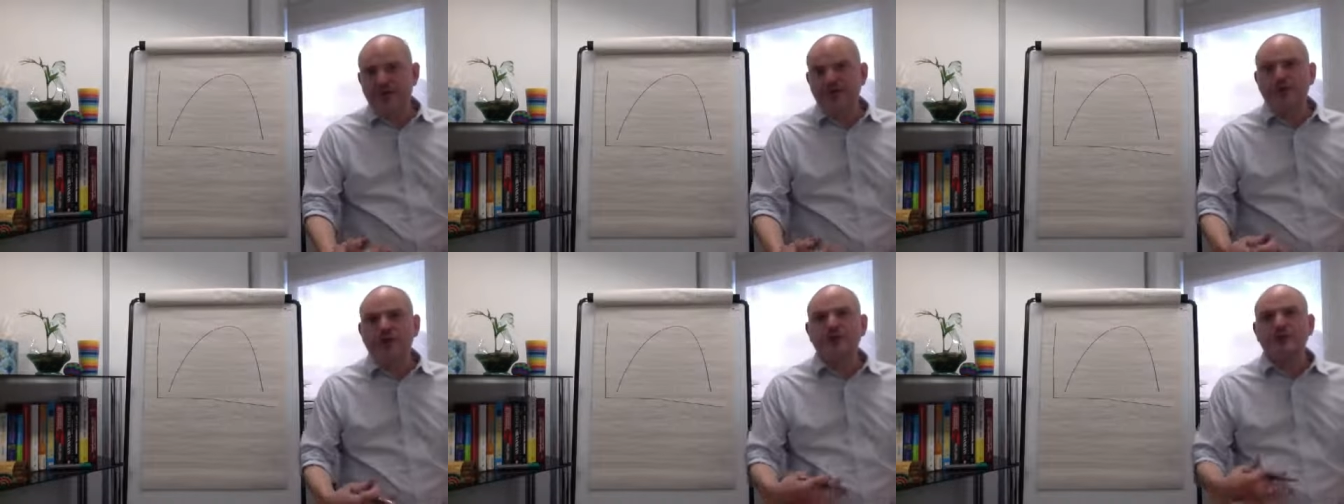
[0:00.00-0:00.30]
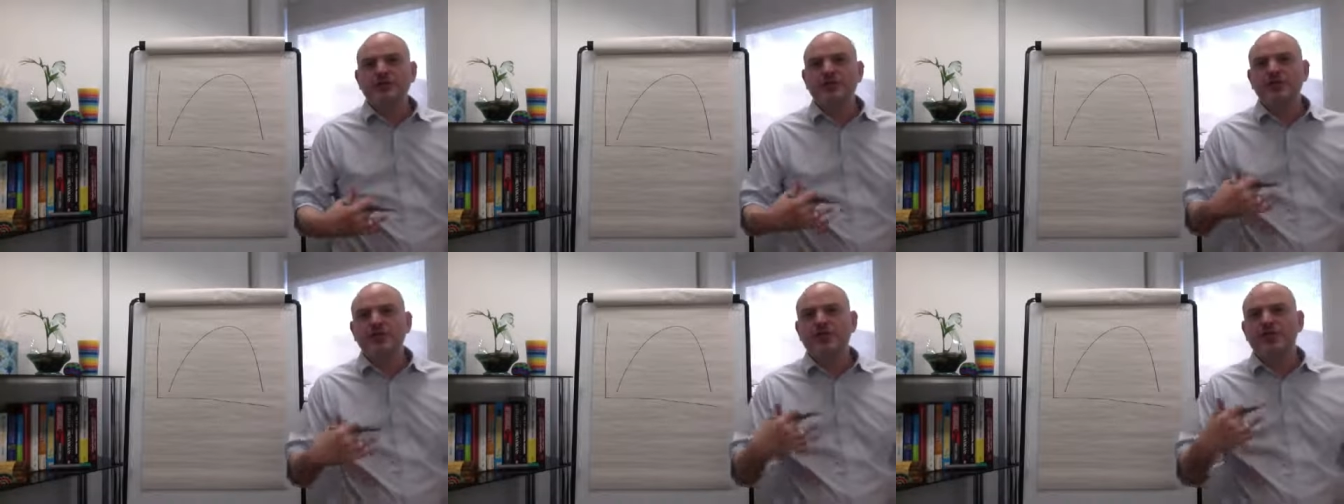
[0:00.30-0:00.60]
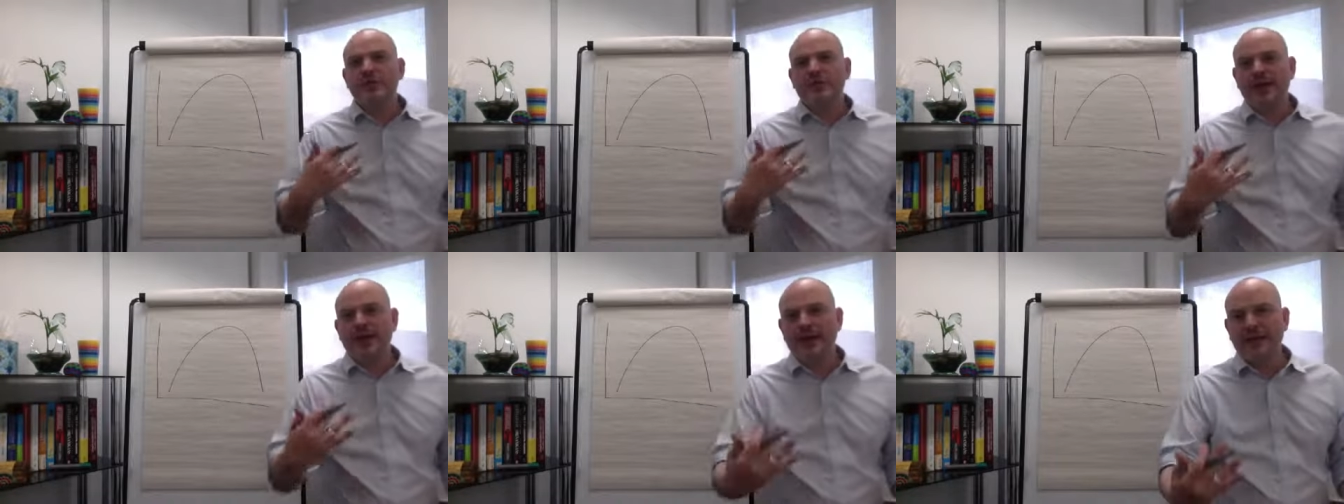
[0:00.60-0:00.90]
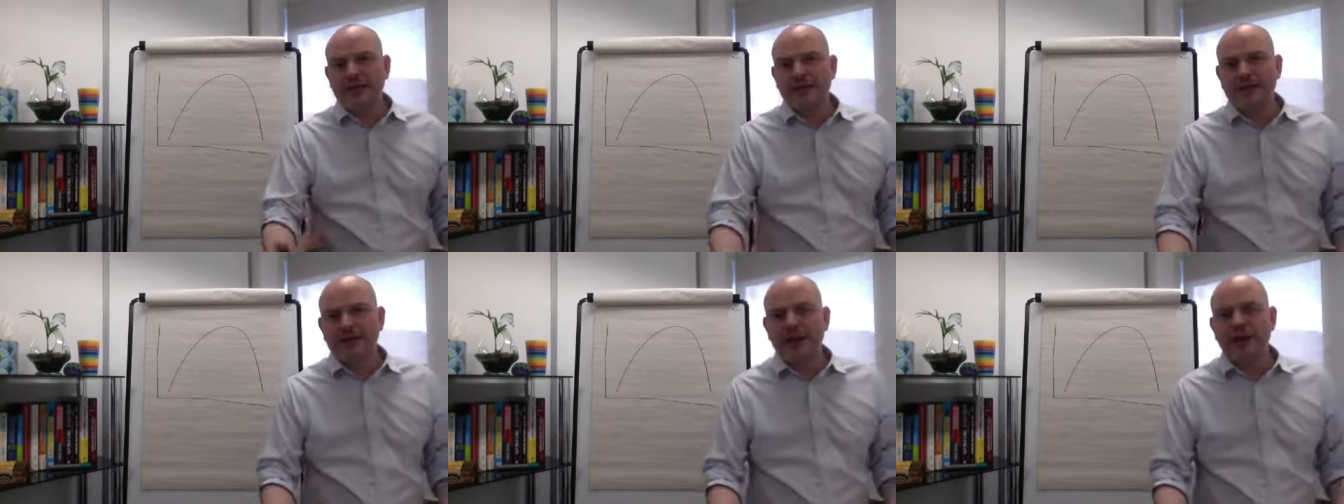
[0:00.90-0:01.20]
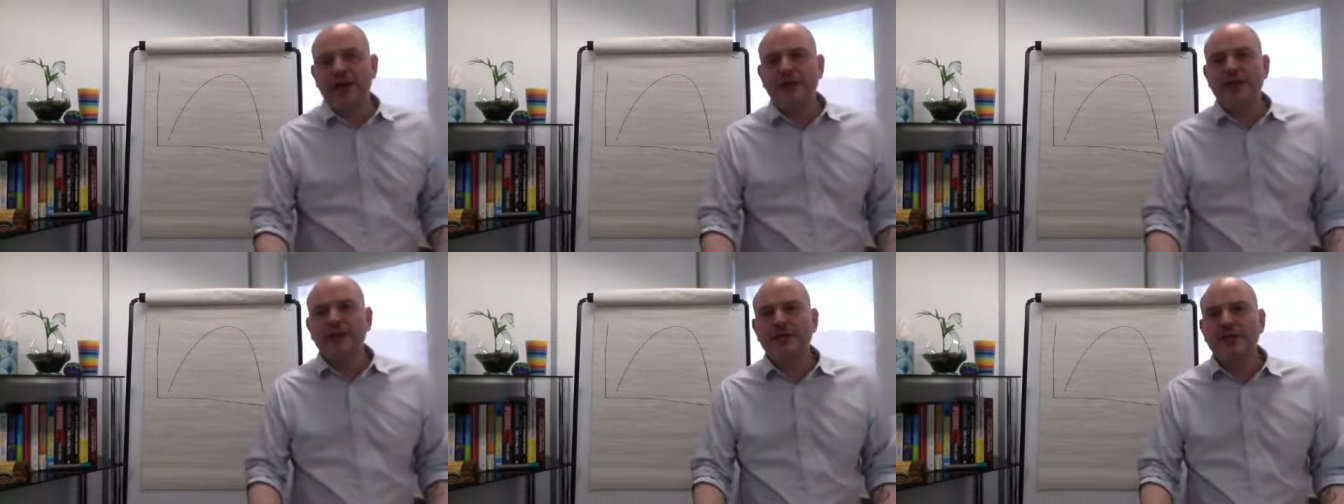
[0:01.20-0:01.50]
you can do it for
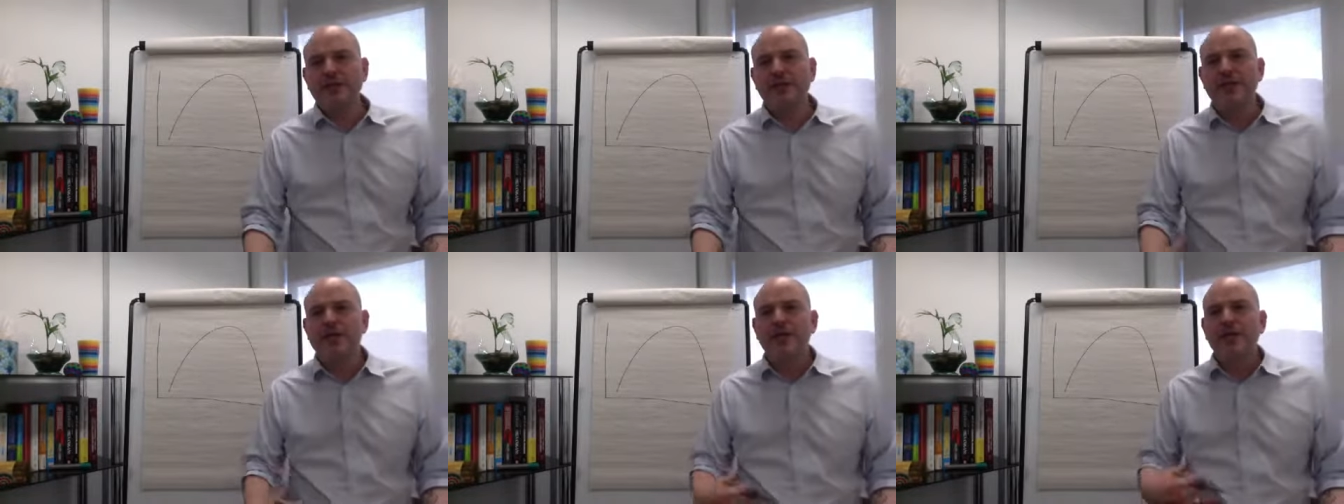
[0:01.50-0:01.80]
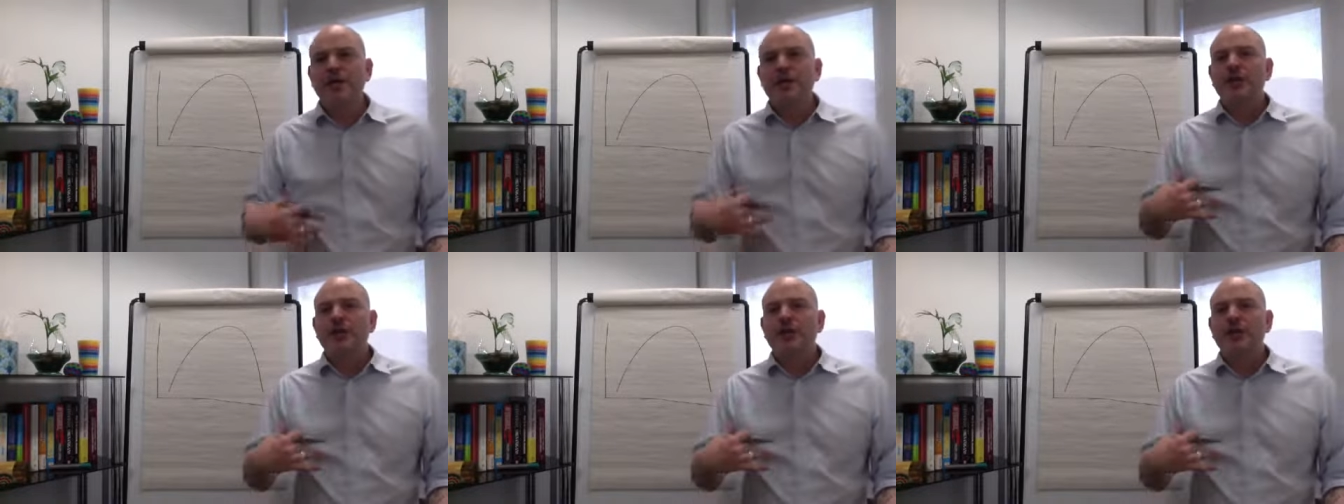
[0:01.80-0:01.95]
anxiety,